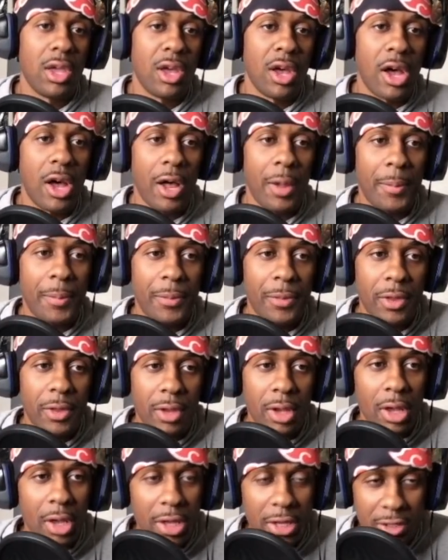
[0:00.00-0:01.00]
Um,
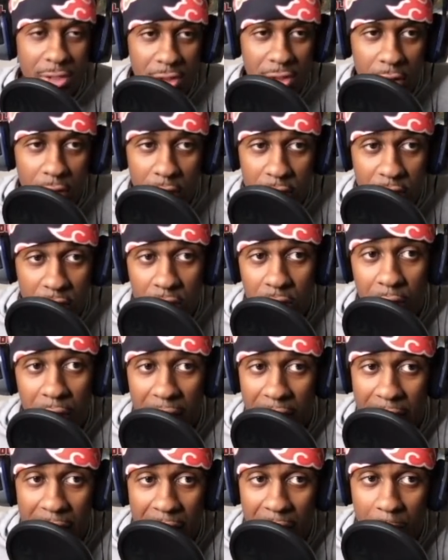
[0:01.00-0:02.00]
is there to do in
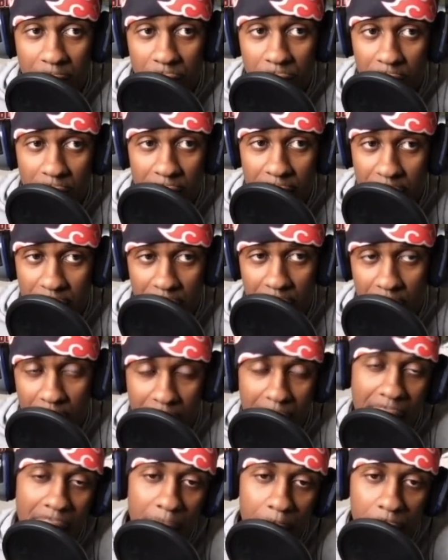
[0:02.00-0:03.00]
like Hamburg, like uh,
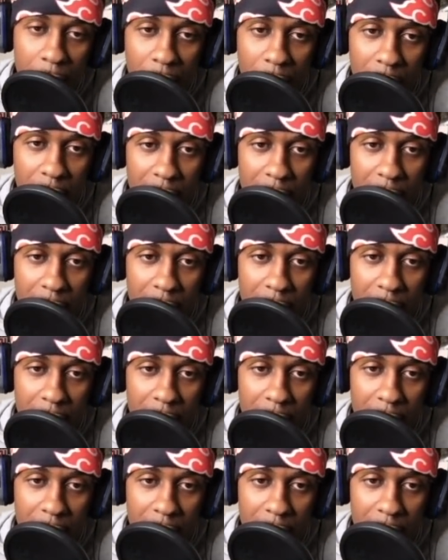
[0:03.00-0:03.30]
Hamburg?